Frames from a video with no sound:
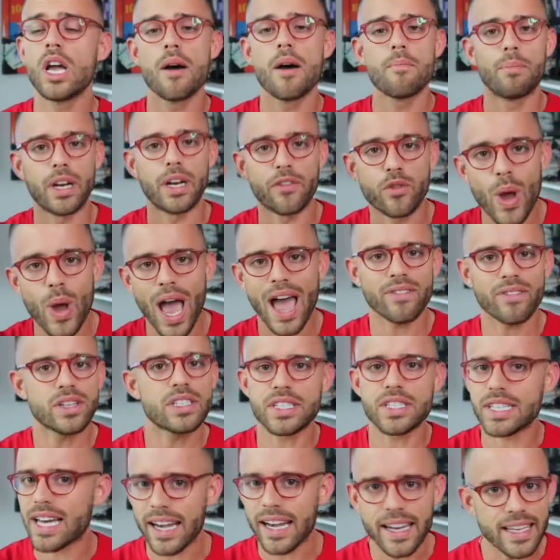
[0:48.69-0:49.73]
But if you haven't
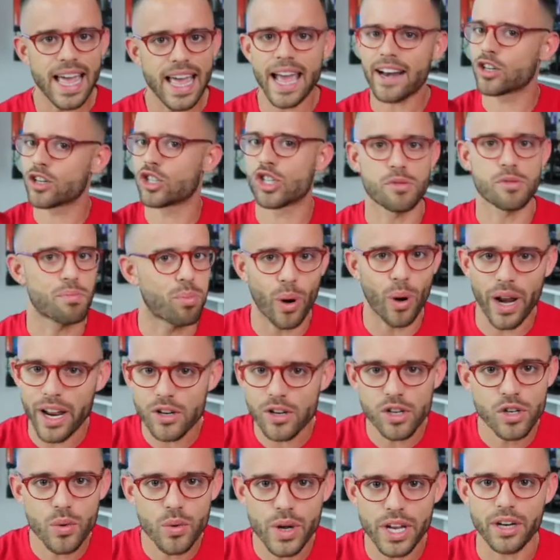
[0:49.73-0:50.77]
seen any of that and you're just brand
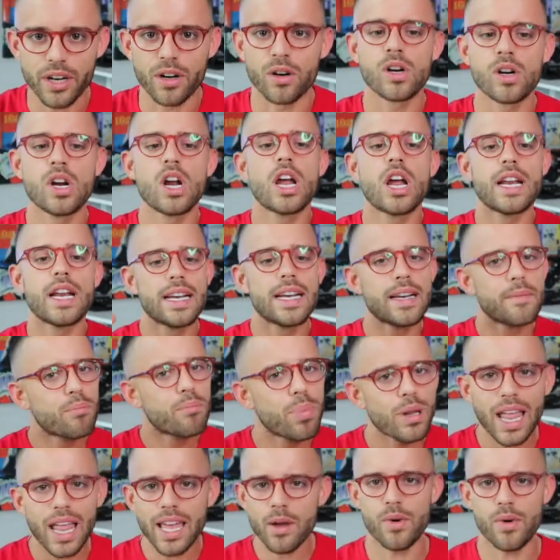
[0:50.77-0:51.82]
new here,
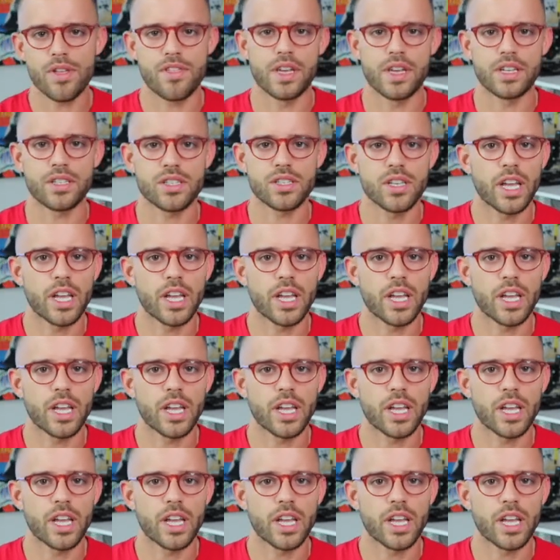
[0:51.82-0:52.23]
play with this.